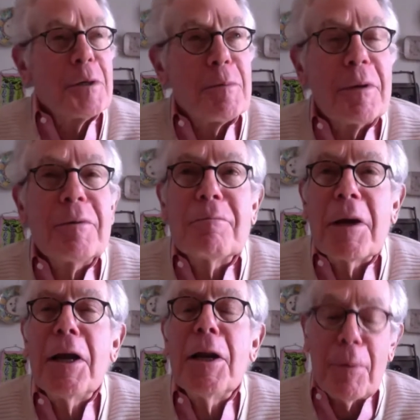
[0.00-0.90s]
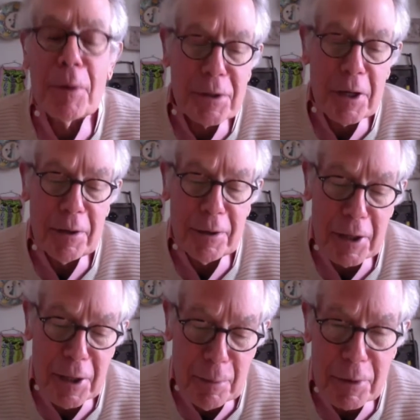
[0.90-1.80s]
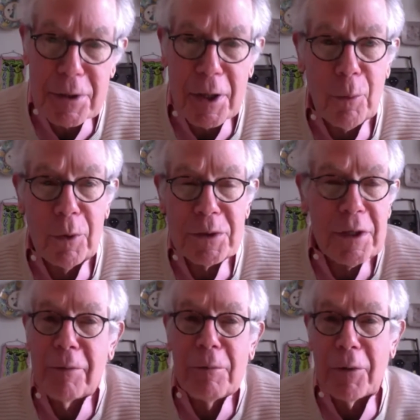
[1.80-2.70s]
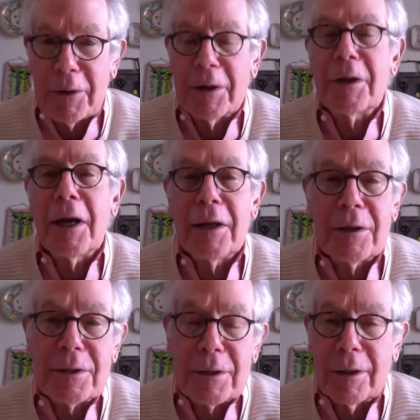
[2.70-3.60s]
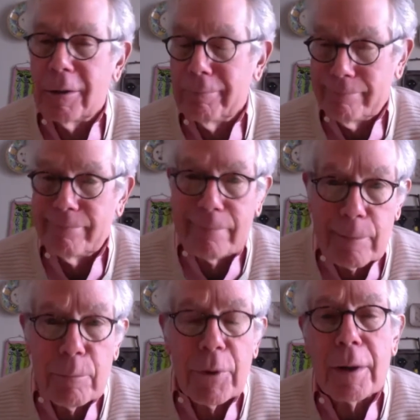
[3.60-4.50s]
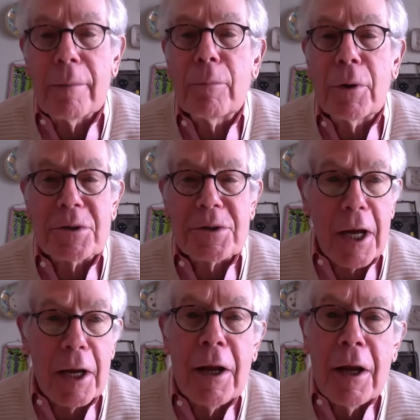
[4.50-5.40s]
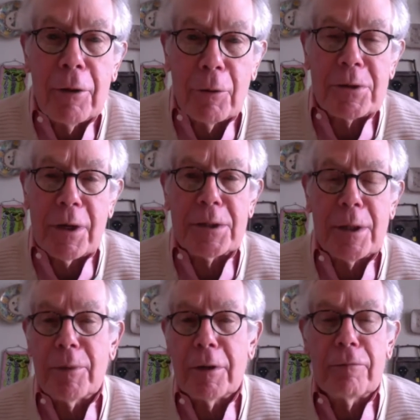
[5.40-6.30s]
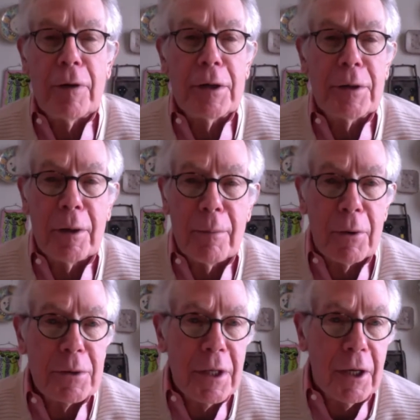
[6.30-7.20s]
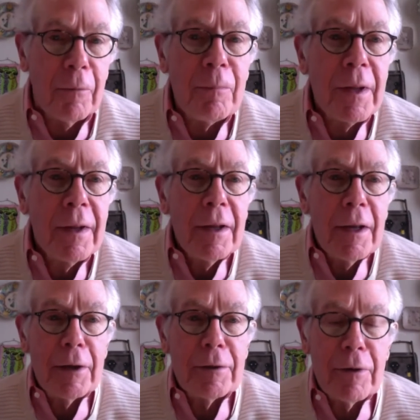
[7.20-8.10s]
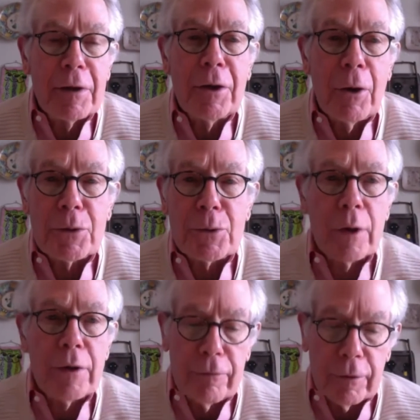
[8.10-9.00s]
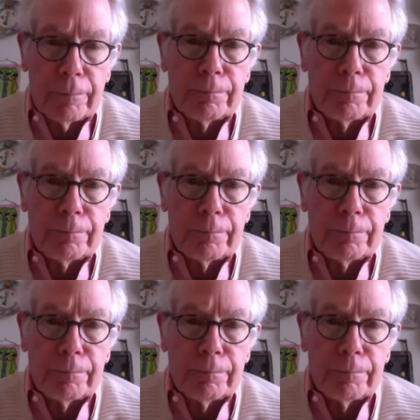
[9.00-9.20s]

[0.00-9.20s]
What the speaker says: but 80%, 90% will say, well, the Kincaid is, you know, pretty sad. It looks like something you'd find in a motel, and the Van Gogh is wonderful.